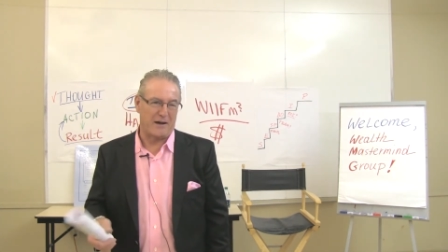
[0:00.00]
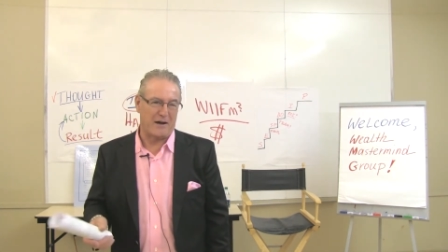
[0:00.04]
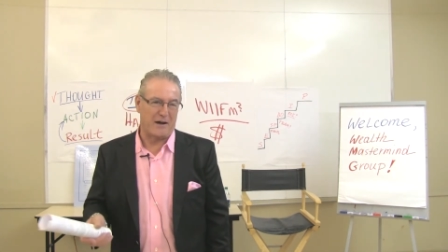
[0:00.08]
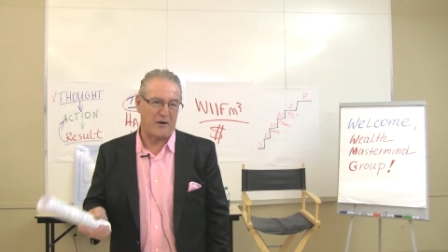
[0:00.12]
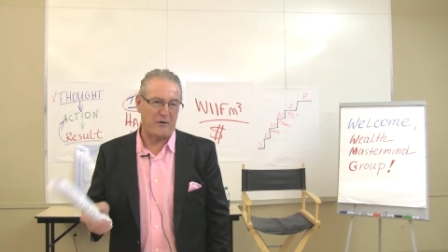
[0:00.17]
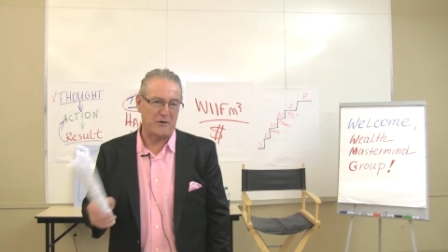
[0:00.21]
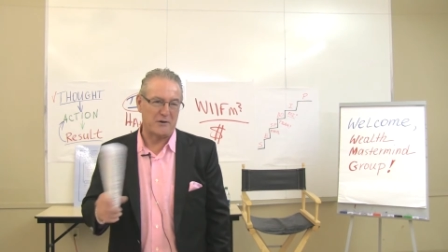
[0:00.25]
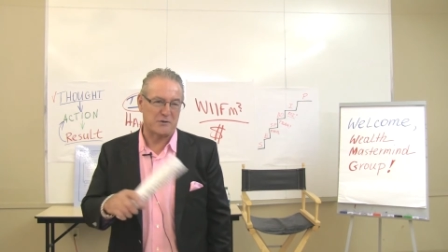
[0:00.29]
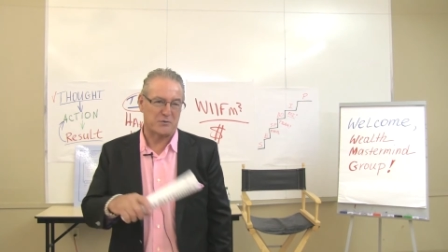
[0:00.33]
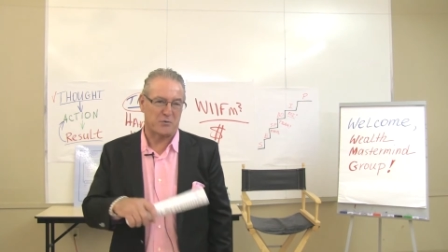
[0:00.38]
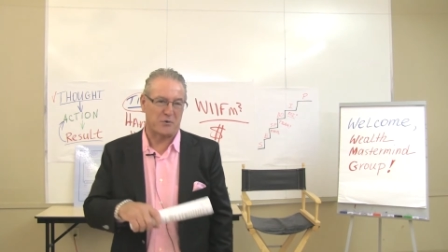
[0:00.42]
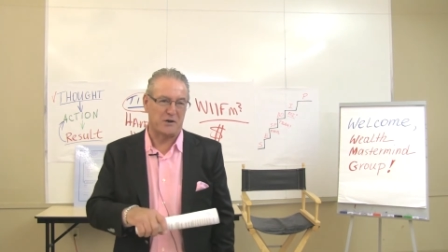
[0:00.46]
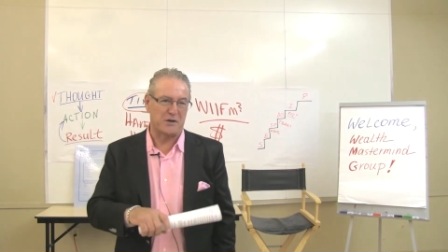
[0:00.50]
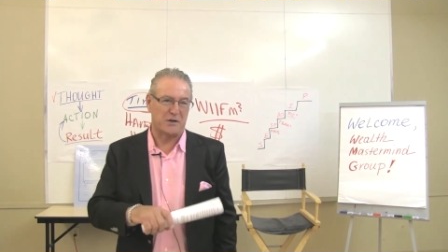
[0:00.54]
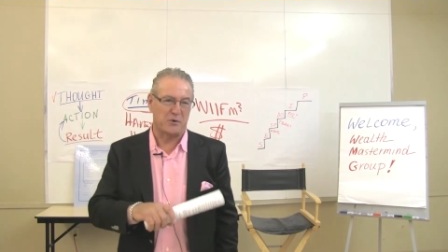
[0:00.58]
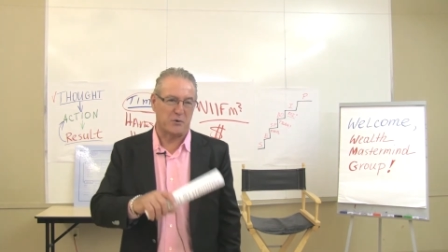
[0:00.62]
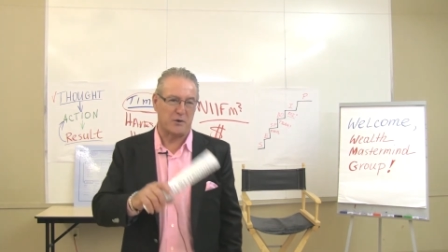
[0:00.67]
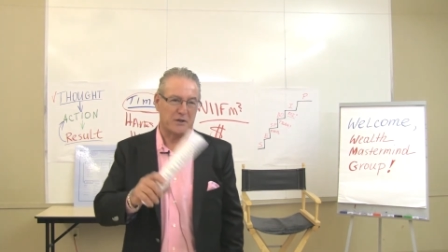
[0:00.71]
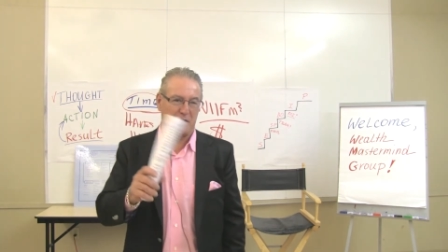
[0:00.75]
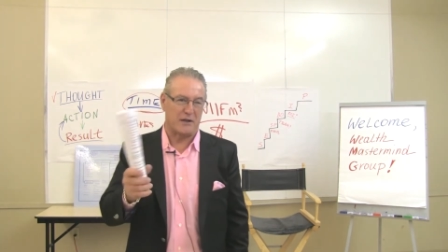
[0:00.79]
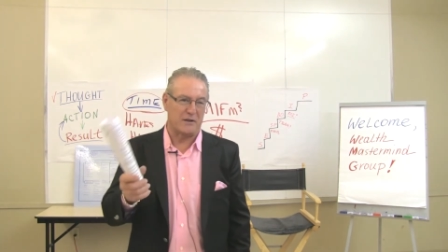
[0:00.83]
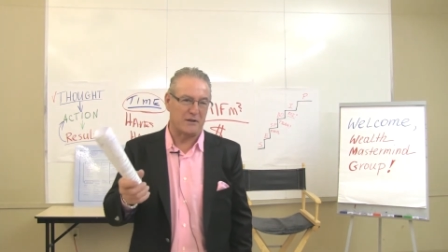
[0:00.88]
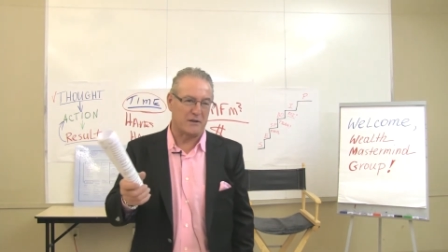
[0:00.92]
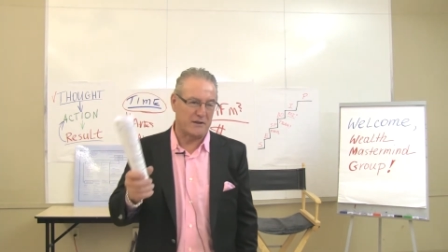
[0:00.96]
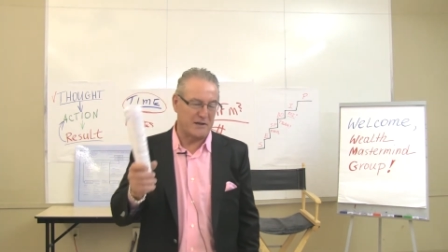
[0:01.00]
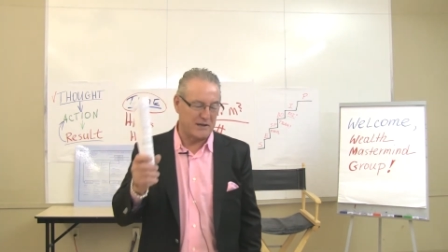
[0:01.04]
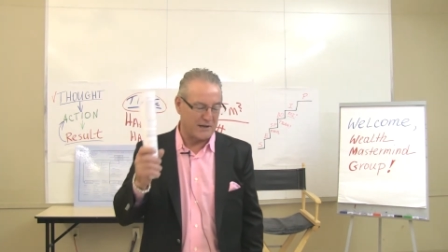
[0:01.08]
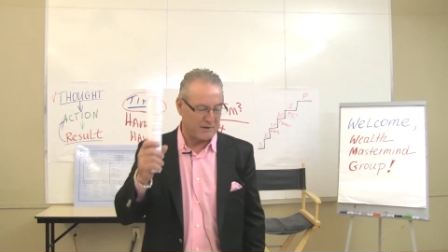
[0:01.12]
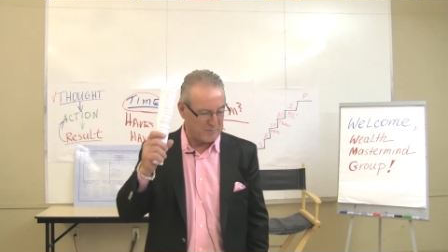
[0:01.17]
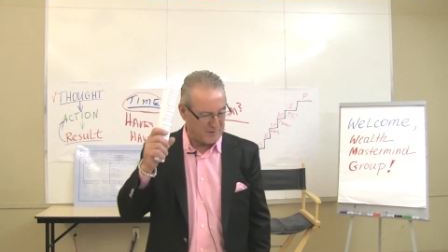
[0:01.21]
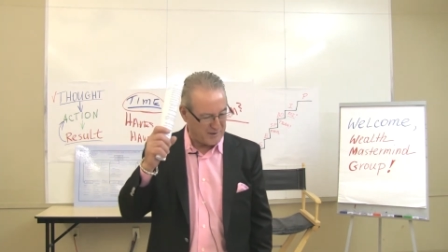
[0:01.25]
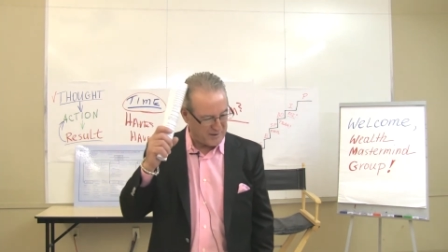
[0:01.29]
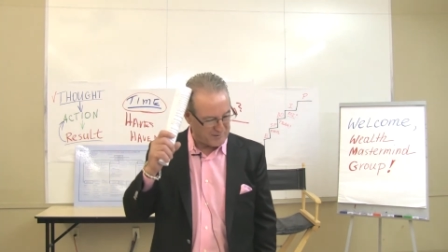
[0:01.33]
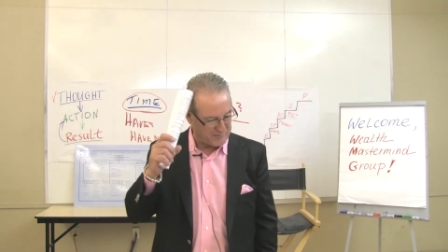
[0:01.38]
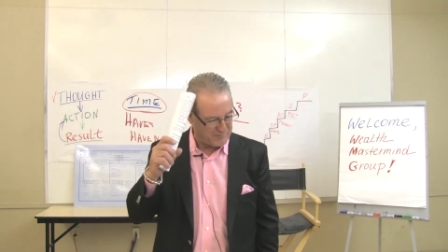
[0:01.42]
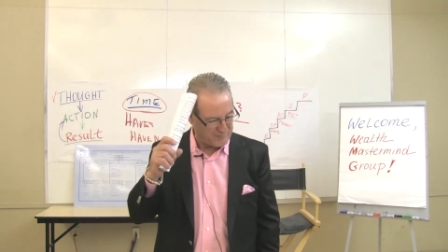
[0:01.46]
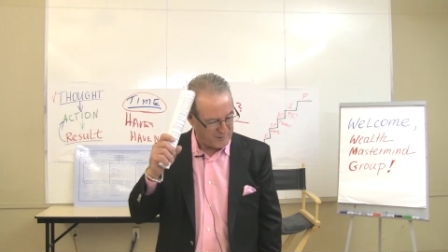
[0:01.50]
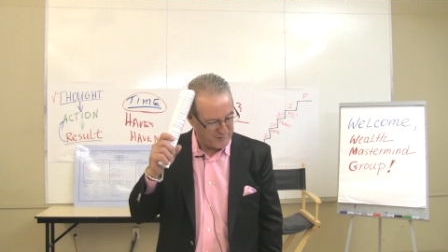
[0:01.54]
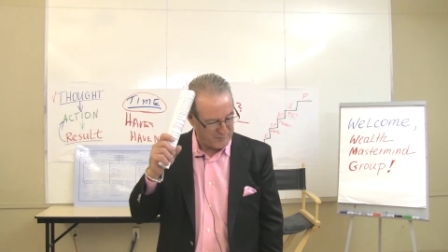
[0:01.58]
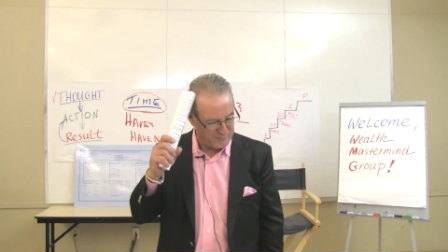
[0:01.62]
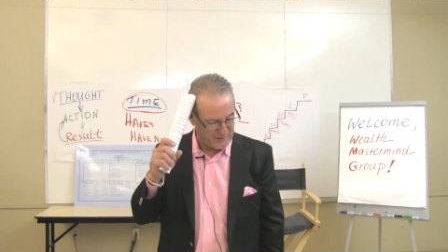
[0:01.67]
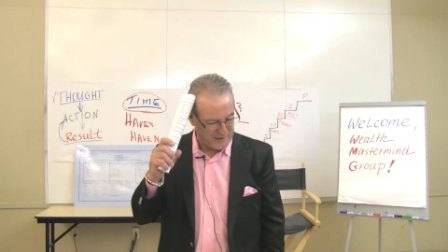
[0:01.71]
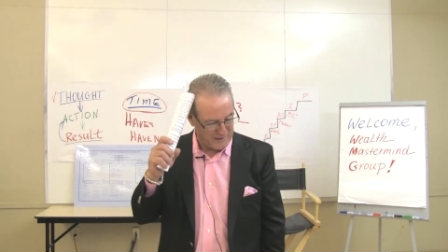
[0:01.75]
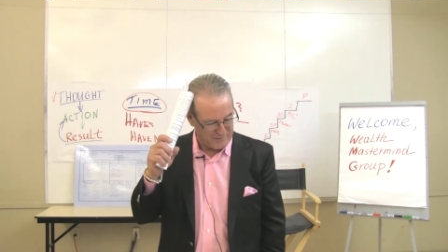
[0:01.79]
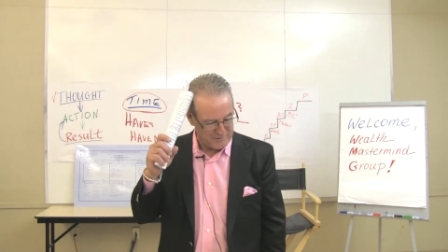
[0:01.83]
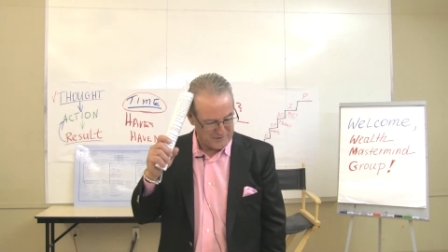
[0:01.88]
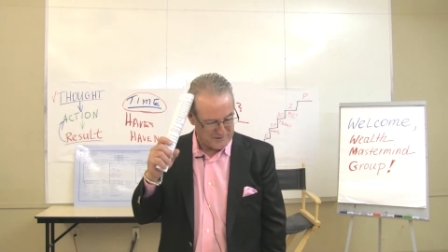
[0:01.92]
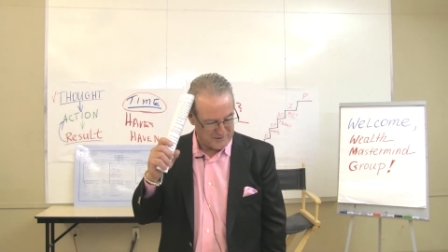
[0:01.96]
I always wonder when they leave, and I wonder
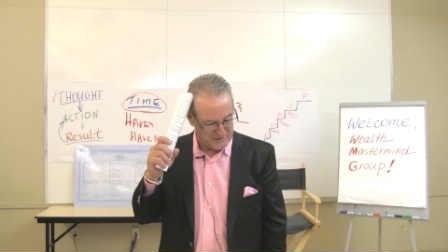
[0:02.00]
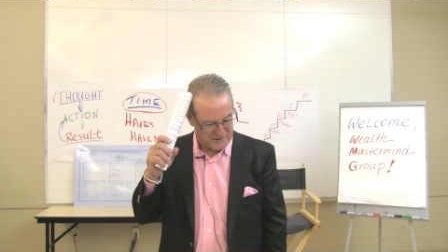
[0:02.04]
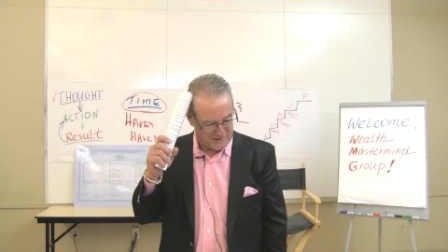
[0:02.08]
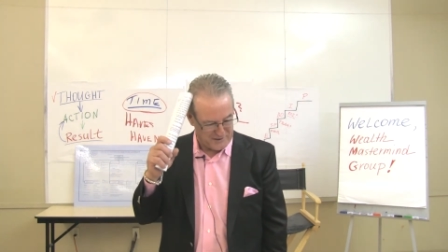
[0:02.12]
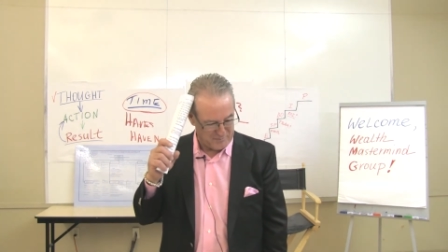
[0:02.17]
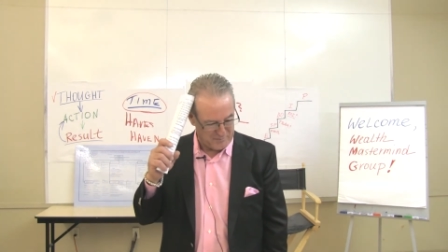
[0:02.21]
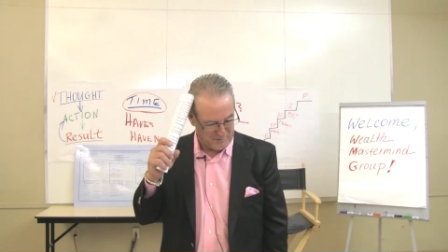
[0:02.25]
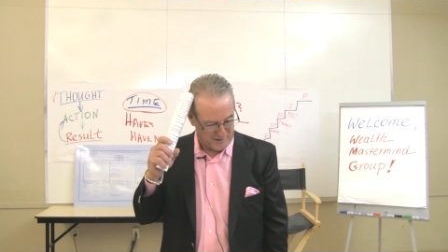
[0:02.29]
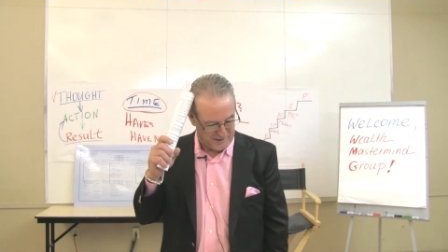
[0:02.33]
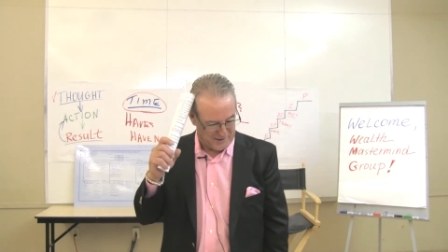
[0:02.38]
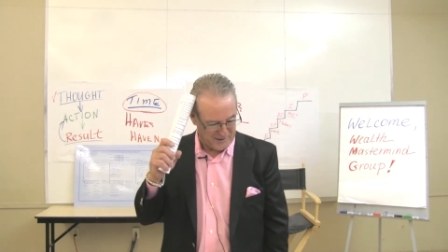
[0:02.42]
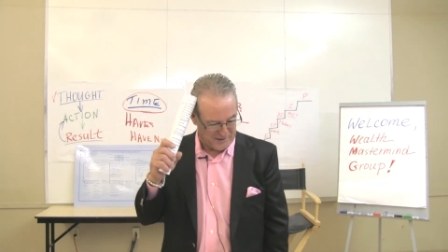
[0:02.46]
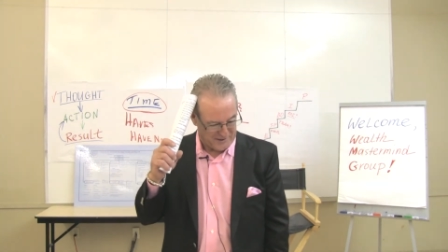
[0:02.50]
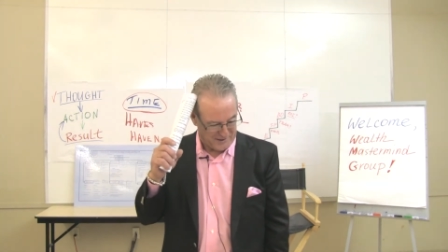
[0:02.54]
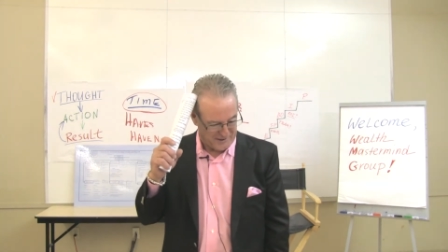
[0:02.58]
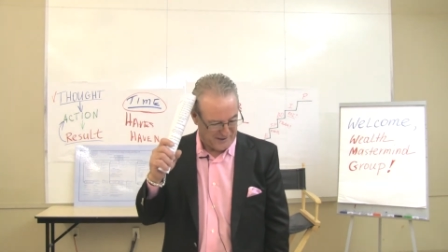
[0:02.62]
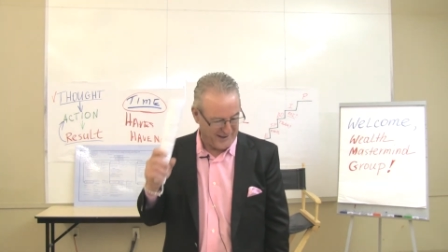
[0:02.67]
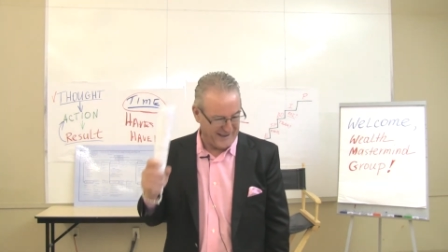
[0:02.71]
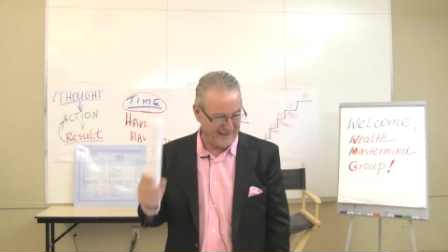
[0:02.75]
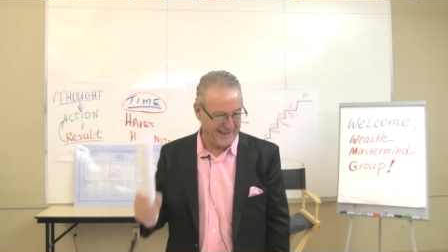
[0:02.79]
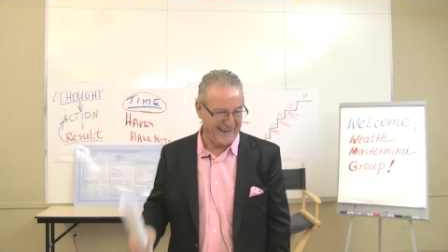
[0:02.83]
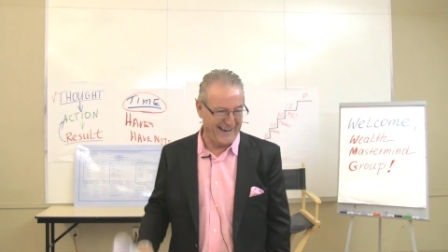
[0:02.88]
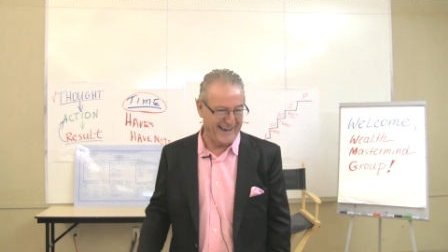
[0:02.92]
if I'll ever see them again.